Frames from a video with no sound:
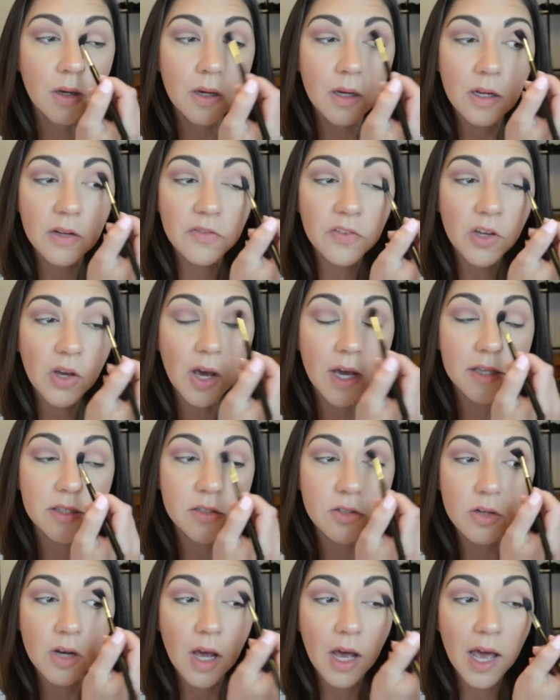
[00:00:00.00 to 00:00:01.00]
If you guys
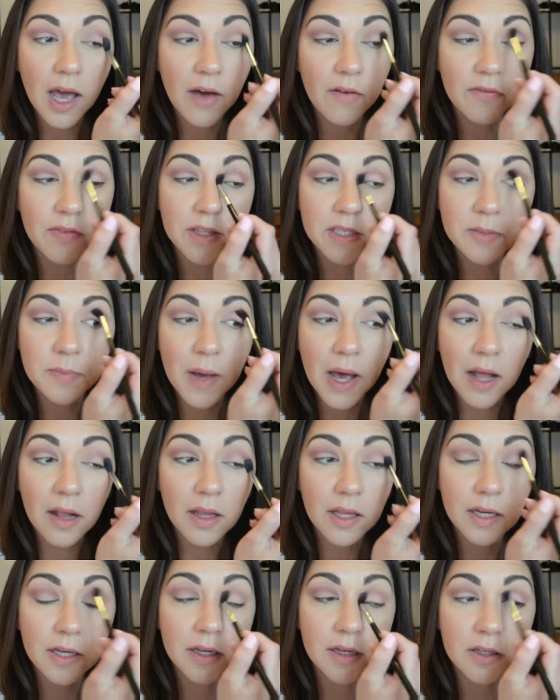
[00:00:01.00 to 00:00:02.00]
do not have this
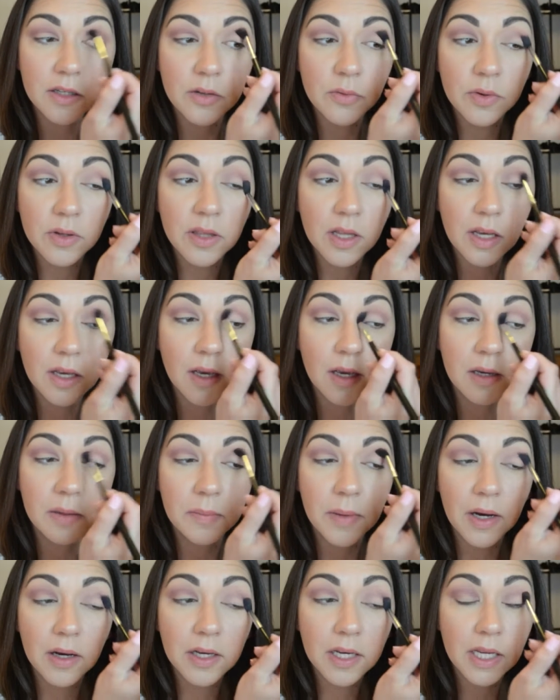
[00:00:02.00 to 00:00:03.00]
palette and you were thinking
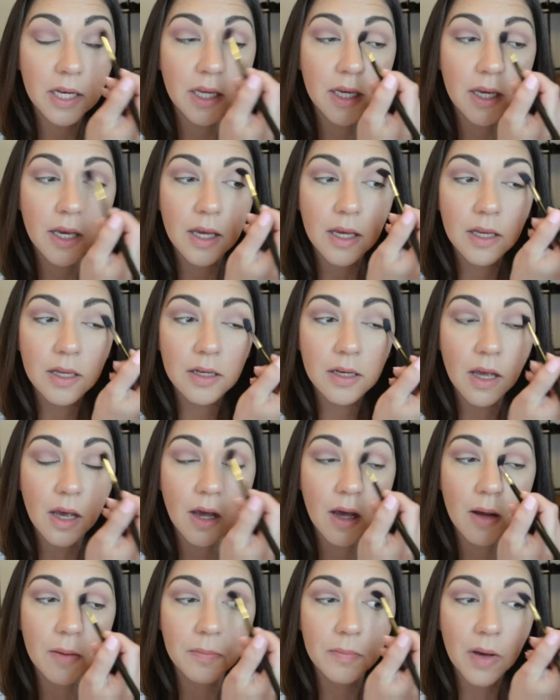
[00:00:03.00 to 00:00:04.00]
about getting it,
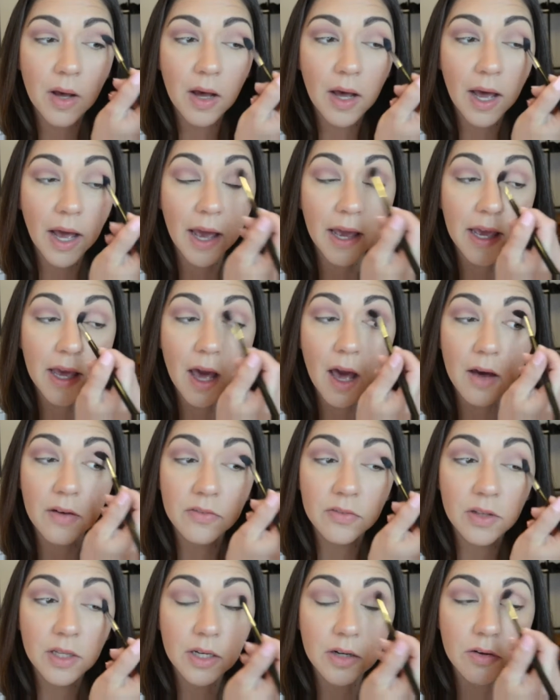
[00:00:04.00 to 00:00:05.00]
I
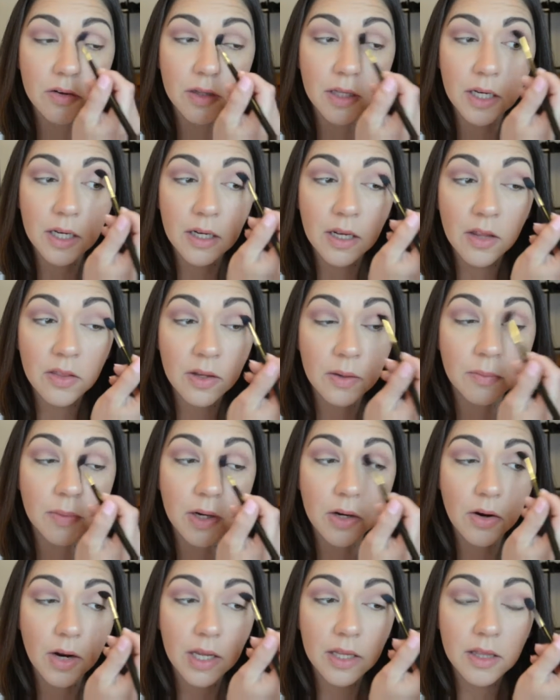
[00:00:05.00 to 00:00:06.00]
have literally nothing
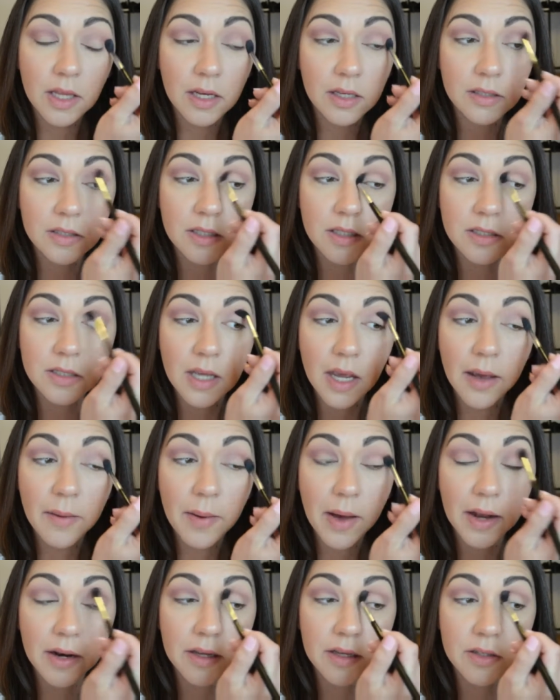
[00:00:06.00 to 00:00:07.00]
but great things to say
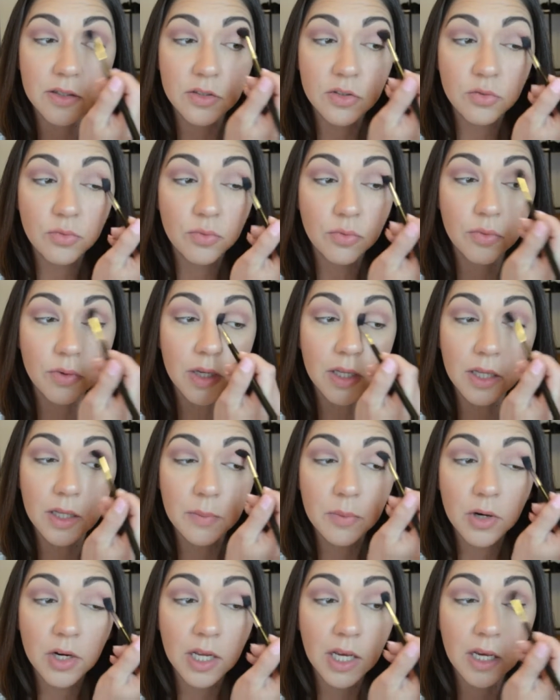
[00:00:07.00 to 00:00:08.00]
about it. It is really
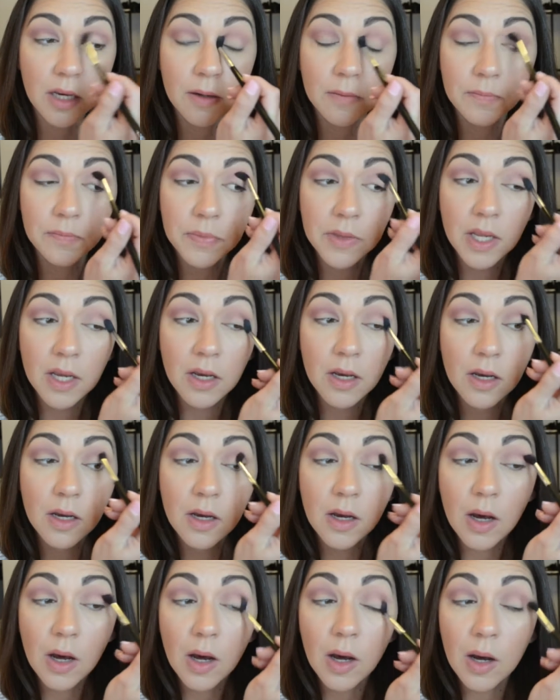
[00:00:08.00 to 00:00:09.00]
pretty.
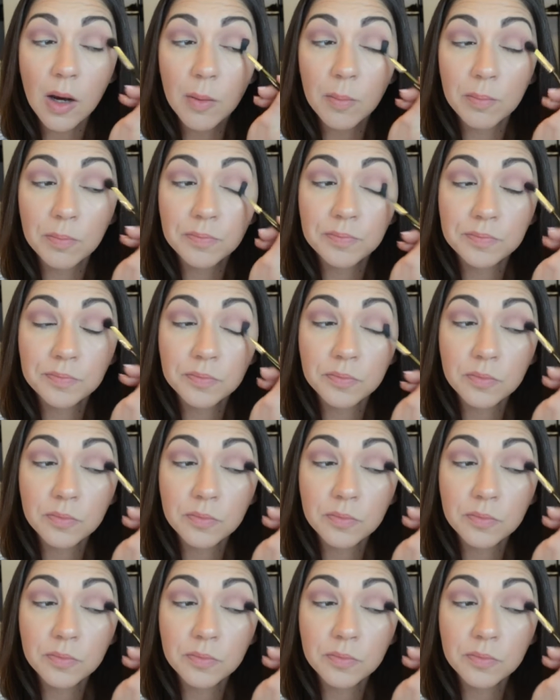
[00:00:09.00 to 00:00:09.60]
I